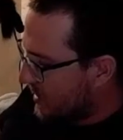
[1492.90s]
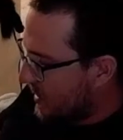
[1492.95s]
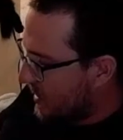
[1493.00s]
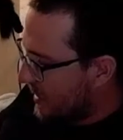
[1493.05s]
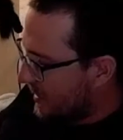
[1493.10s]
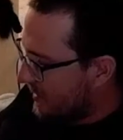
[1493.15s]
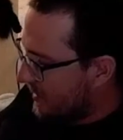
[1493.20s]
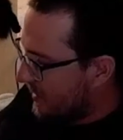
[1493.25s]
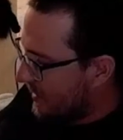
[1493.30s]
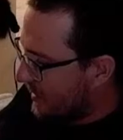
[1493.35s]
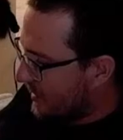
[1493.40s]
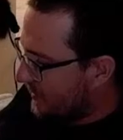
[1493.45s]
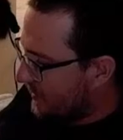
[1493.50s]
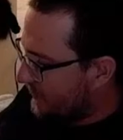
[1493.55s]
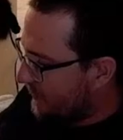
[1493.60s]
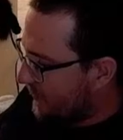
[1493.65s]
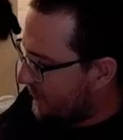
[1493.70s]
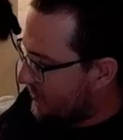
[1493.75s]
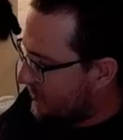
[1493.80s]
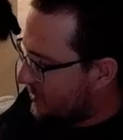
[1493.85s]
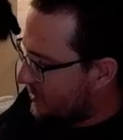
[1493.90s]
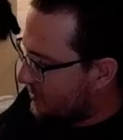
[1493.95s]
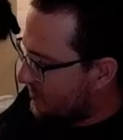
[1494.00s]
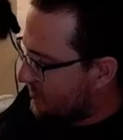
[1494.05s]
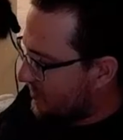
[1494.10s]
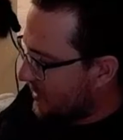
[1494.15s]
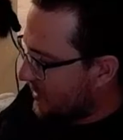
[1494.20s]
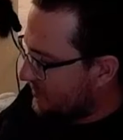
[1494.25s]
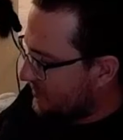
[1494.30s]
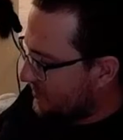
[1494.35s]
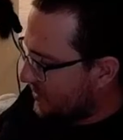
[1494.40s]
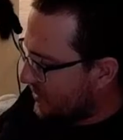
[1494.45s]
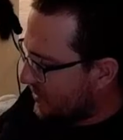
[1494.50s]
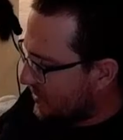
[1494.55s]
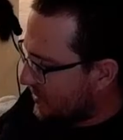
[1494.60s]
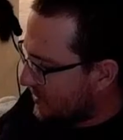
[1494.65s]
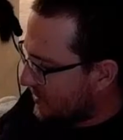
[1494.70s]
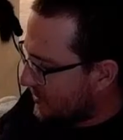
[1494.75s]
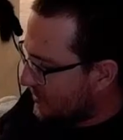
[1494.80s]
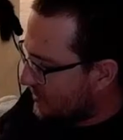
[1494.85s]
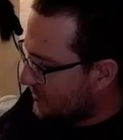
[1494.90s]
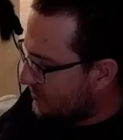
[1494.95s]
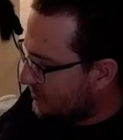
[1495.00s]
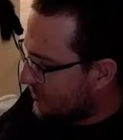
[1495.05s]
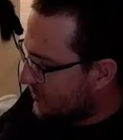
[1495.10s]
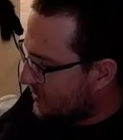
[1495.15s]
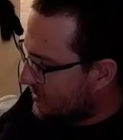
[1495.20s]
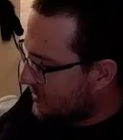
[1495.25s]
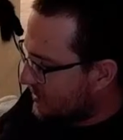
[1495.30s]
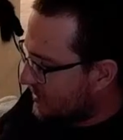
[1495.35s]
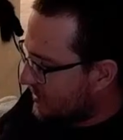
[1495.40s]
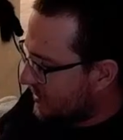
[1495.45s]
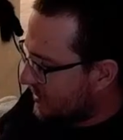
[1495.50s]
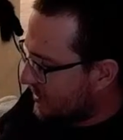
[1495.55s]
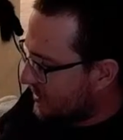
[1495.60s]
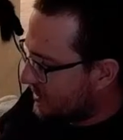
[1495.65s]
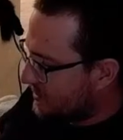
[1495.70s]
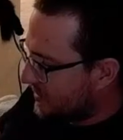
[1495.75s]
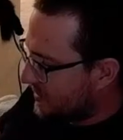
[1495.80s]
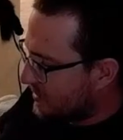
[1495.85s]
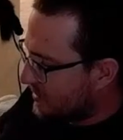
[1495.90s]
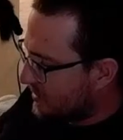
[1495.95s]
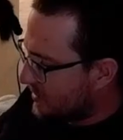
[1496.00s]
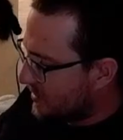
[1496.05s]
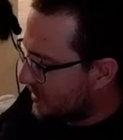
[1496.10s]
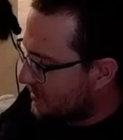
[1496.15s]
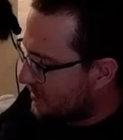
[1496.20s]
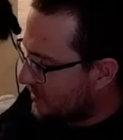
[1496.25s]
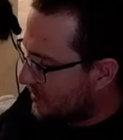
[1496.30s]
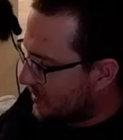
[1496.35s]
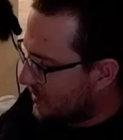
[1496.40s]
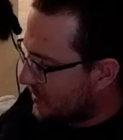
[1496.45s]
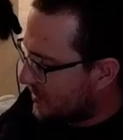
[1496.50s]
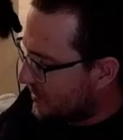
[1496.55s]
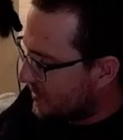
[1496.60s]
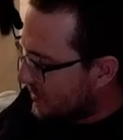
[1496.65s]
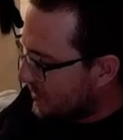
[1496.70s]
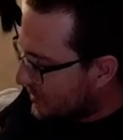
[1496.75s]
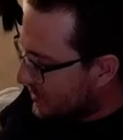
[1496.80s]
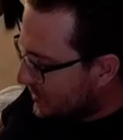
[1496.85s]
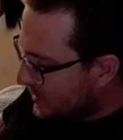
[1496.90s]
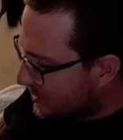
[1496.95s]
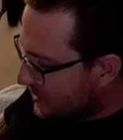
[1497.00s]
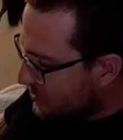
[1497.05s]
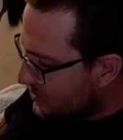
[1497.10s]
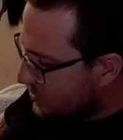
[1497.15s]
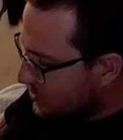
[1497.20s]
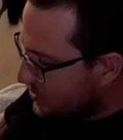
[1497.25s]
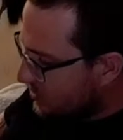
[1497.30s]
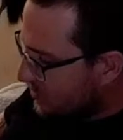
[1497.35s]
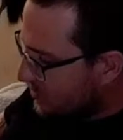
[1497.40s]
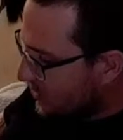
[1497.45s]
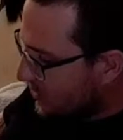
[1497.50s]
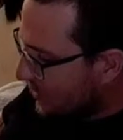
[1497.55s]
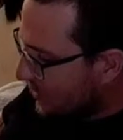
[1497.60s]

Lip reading: At the end of the 52-minute mark, when Cecilia is about to go into the